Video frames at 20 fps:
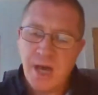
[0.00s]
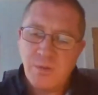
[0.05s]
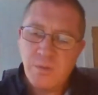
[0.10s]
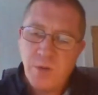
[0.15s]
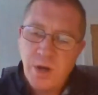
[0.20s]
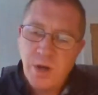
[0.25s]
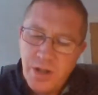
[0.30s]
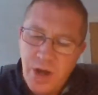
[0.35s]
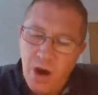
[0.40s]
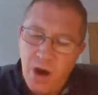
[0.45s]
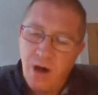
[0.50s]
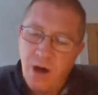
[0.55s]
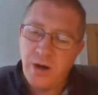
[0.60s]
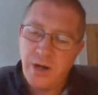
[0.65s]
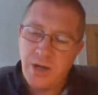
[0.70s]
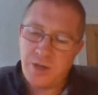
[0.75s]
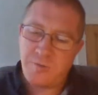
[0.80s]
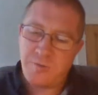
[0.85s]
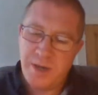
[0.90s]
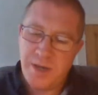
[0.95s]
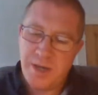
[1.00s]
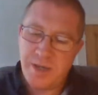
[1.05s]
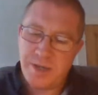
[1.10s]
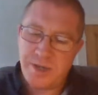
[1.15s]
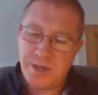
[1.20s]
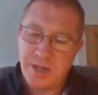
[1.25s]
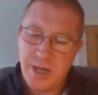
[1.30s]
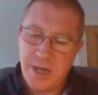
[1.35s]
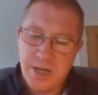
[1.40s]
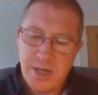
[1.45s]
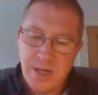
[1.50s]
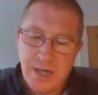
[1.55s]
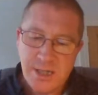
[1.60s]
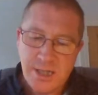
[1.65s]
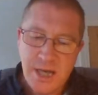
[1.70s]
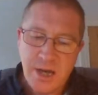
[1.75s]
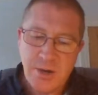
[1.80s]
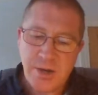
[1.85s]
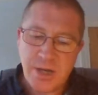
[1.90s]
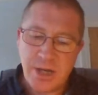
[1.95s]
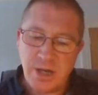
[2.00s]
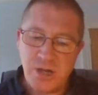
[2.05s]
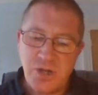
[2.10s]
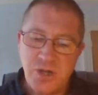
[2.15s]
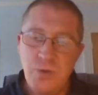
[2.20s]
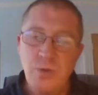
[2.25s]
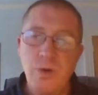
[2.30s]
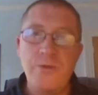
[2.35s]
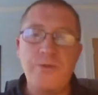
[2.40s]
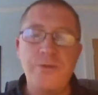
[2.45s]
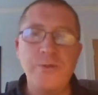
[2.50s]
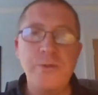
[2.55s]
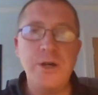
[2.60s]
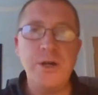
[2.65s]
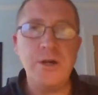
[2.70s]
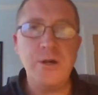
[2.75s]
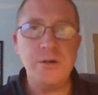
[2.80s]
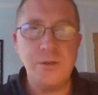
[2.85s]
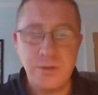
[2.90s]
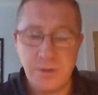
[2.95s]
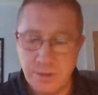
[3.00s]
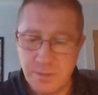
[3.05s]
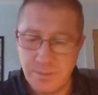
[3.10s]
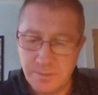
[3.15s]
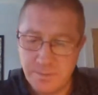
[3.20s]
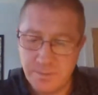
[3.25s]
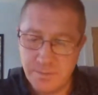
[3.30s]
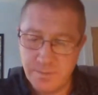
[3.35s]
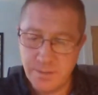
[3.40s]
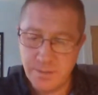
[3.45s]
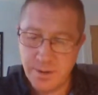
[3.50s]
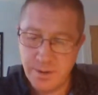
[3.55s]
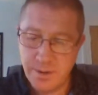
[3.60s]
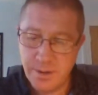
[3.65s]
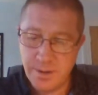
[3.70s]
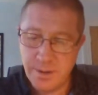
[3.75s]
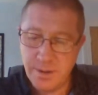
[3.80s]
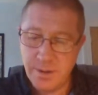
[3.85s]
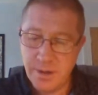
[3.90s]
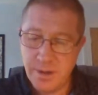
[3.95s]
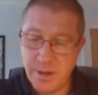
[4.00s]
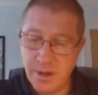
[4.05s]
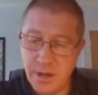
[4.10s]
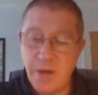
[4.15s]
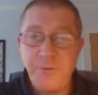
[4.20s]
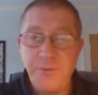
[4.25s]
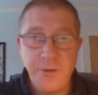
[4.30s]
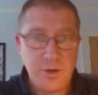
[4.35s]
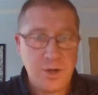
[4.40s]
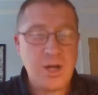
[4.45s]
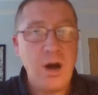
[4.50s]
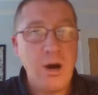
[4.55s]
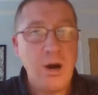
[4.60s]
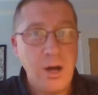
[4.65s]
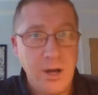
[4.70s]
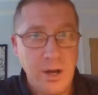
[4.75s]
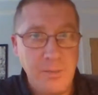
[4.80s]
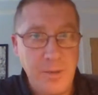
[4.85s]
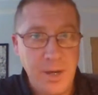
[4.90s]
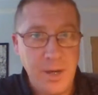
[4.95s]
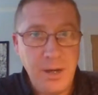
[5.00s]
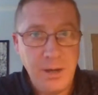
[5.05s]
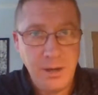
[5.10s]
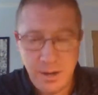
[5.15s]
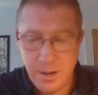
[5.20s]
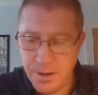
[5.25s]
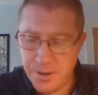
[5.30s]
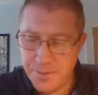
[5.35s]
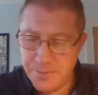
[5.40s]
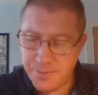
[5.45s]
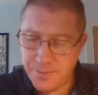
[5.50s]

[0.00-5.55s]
And one of the hardest bits is how it cuts you off from girls. If you're a guy, I mean.